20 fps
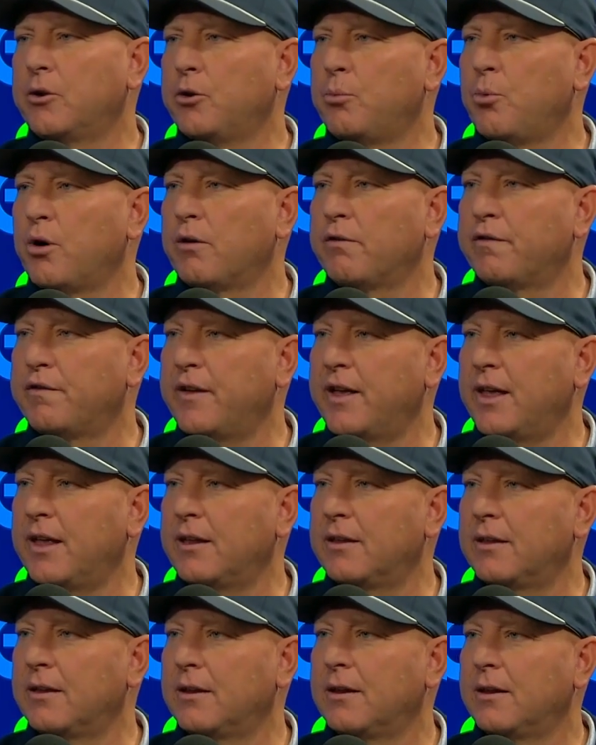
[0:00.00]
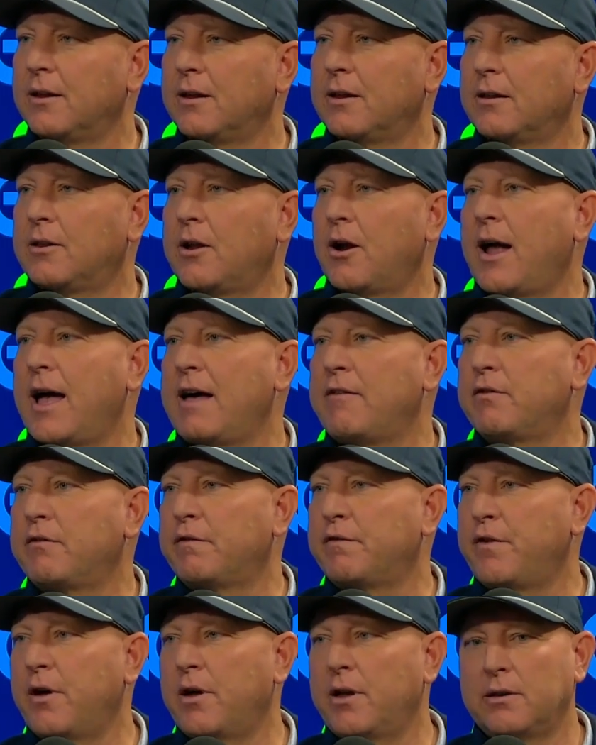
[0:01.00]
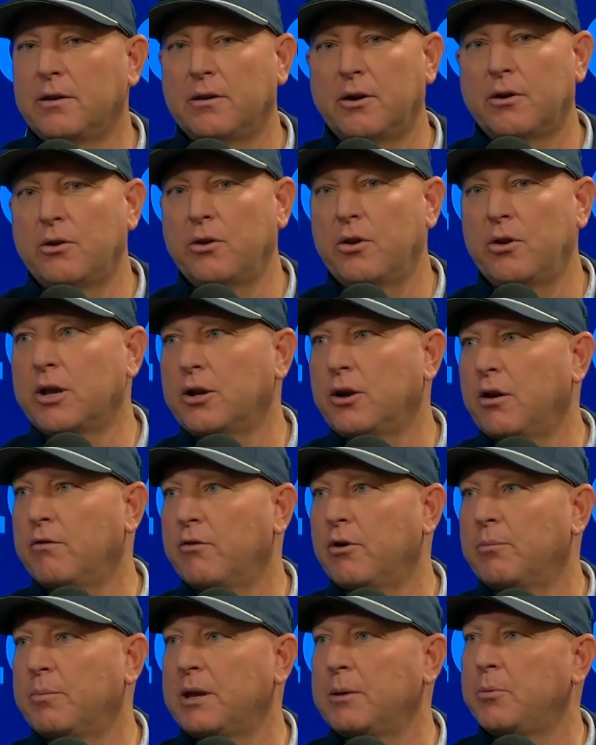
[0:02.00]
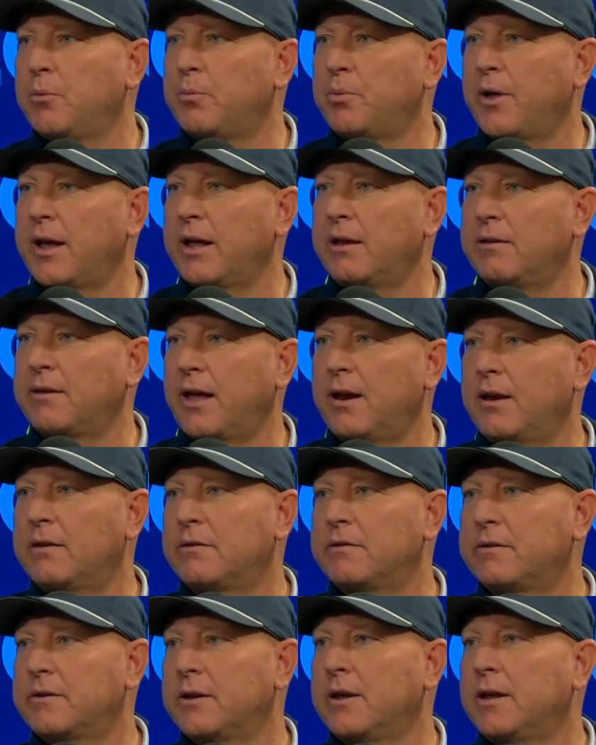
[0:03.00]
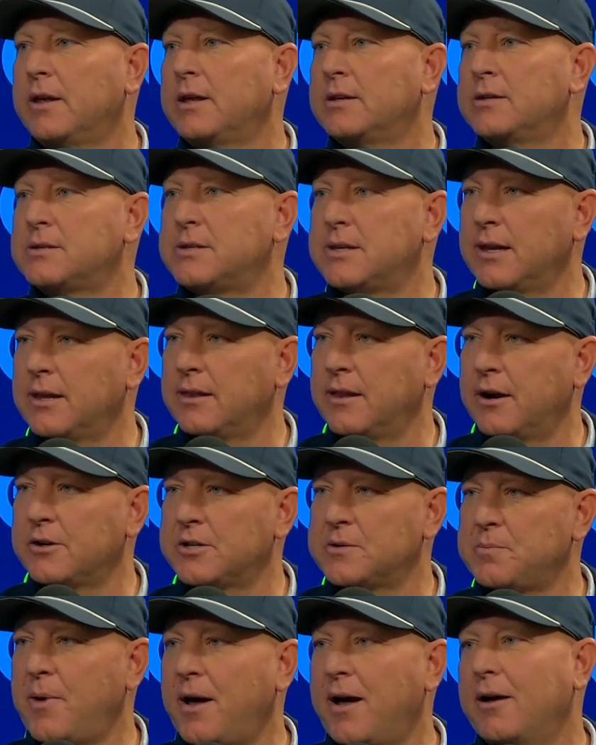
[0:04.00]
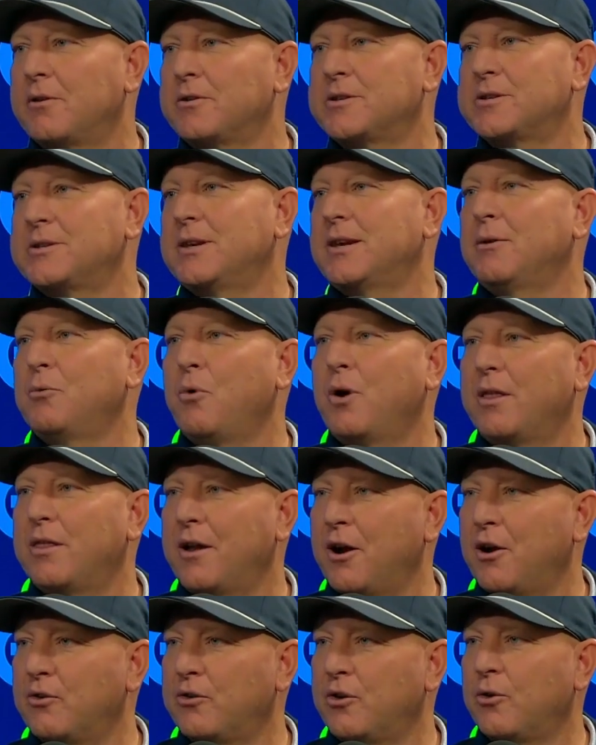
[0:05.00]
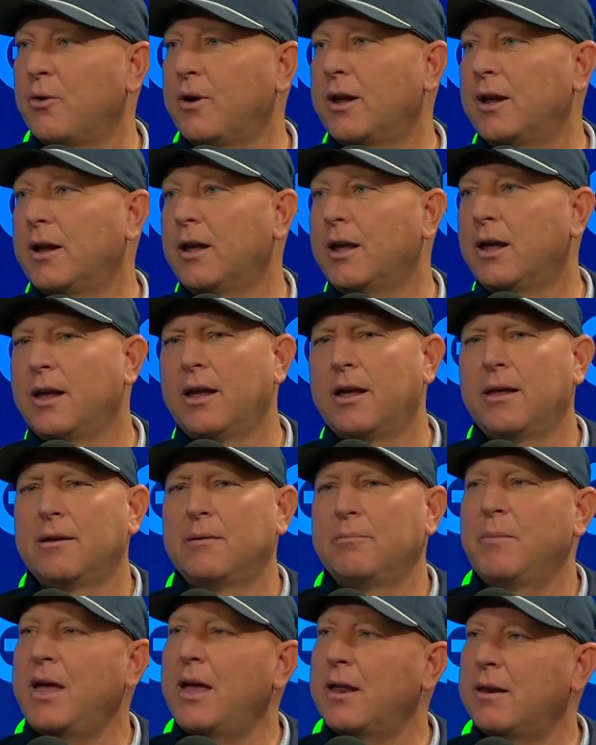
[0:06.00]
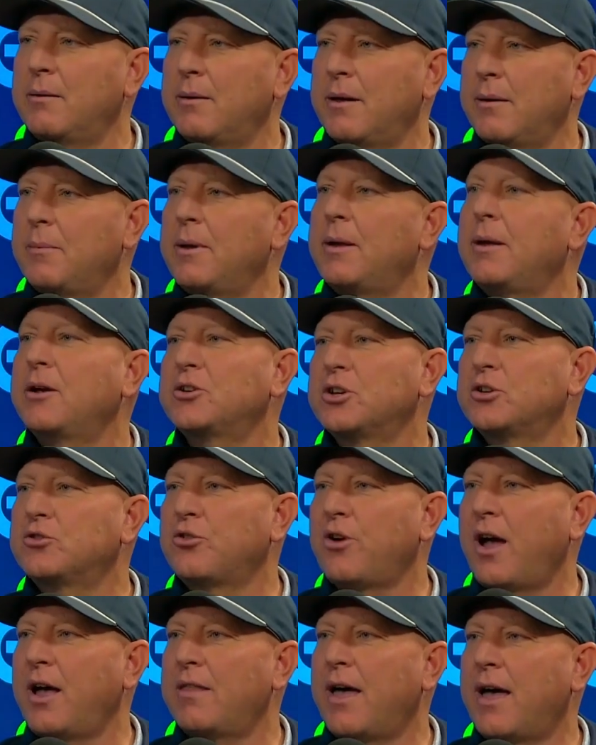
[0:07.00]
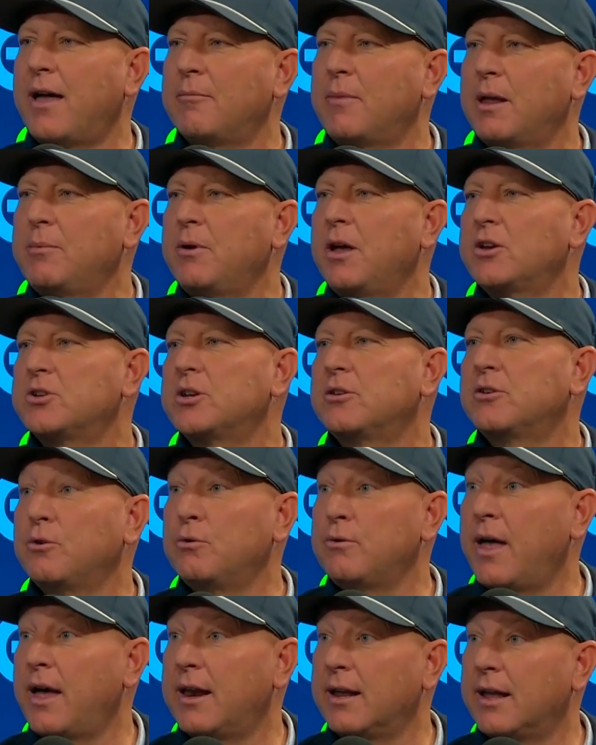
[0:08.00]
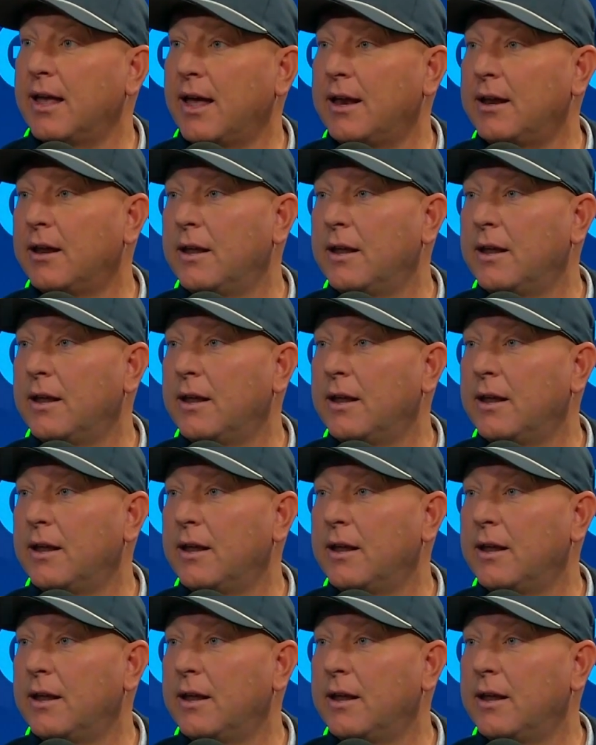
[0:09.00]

more fit. They're having fun. They're looking over at people playing tennis. seeing their smiles, seeing what they're doing. Man, maybe I should try that. Maybe I should do that again,